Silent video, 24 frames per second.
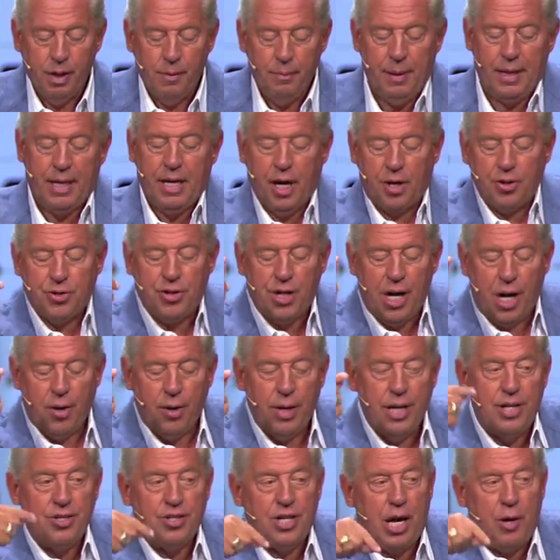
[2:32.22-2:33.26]
Because there
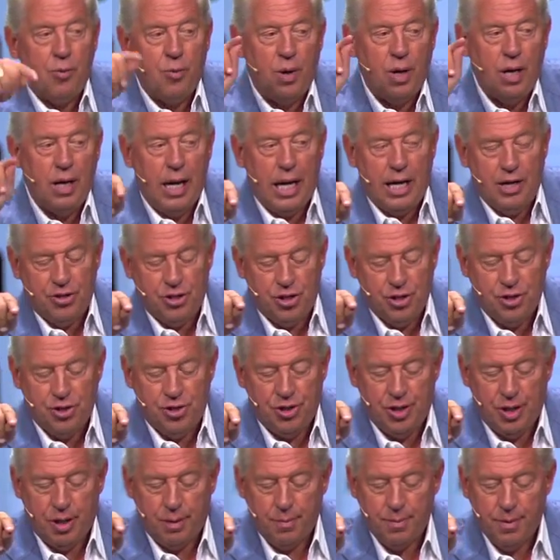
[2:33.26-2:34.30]
is a
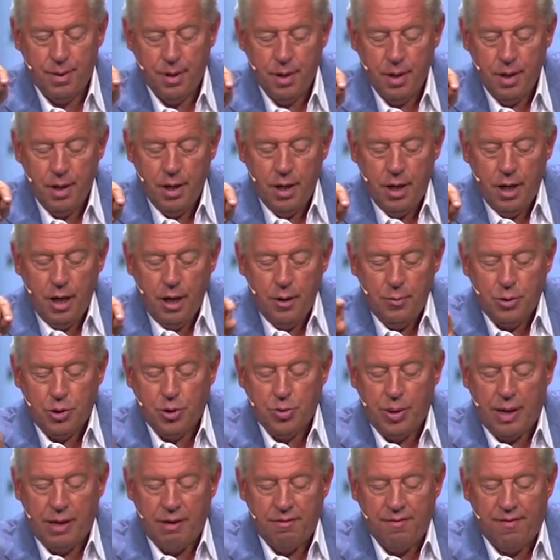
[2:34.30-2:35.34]
relationship
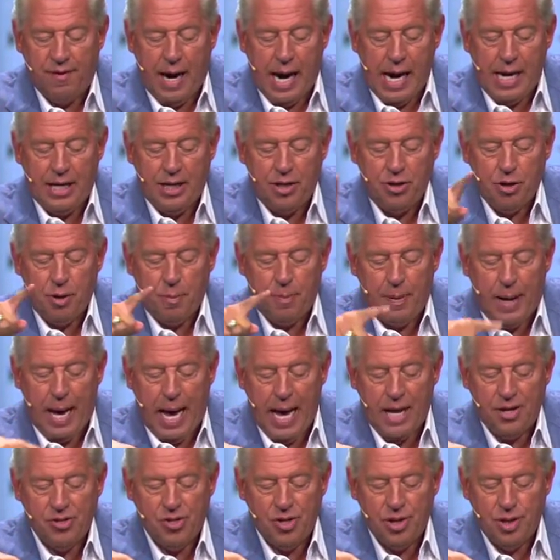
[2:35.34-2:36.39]
between finding your
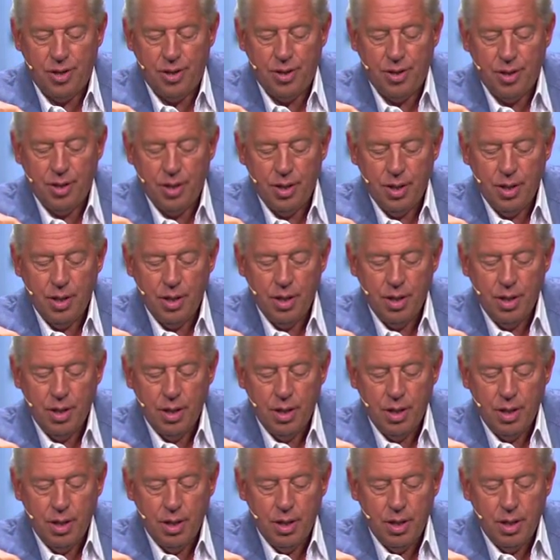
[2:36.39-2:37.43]
passion
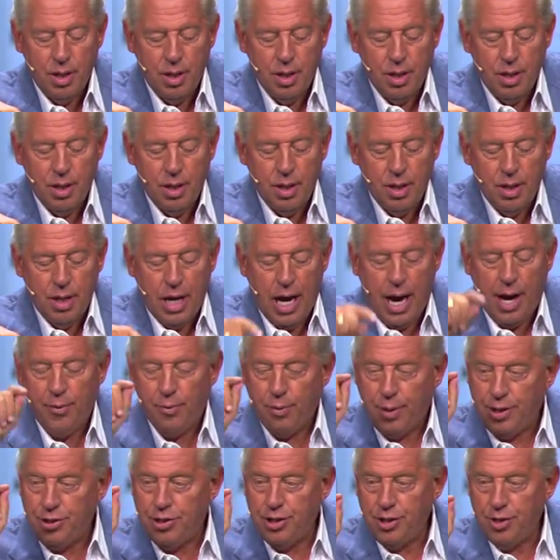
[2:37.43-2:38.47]
and
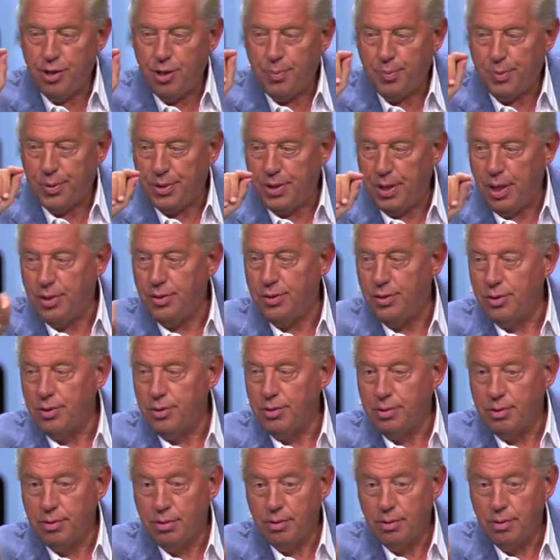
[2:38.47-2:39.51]
reaching your potential.
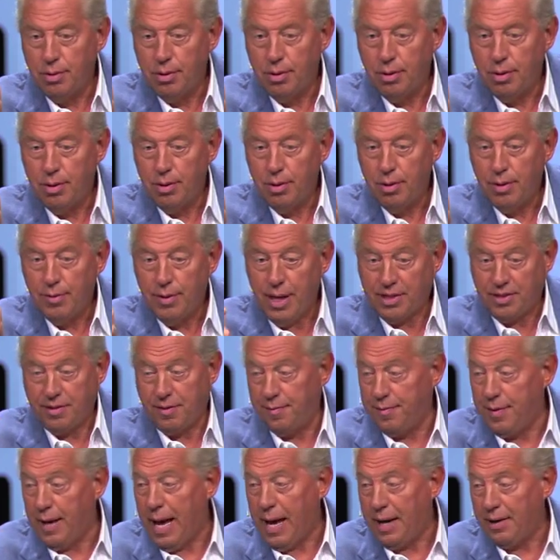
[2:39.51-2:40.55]
That's a
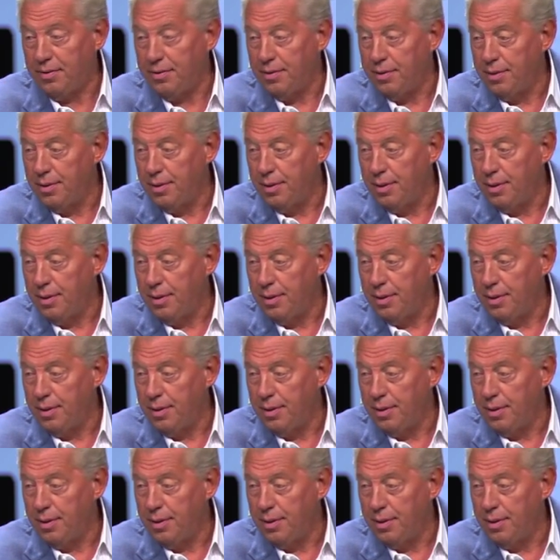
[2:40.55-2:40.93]
fact.